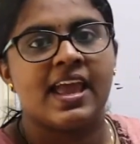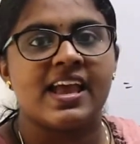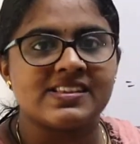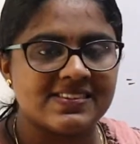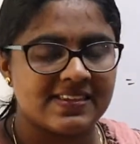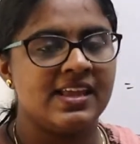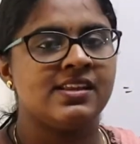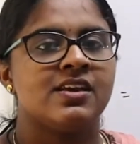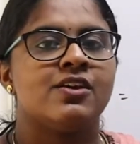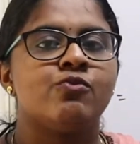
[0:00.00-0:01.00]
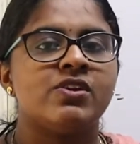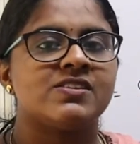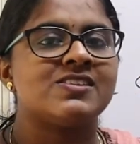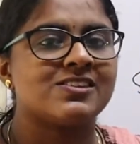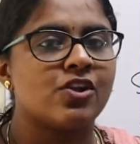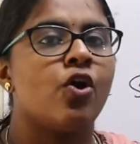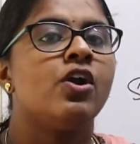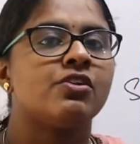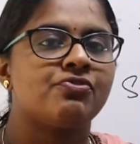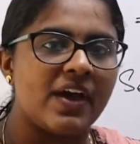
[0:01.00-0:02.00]
A set which is
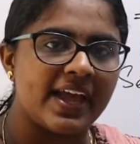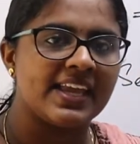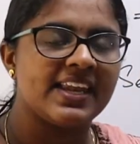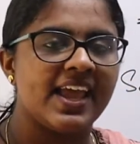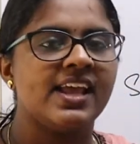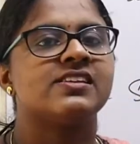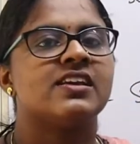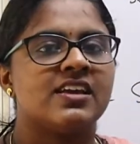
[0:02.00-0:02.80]
not finite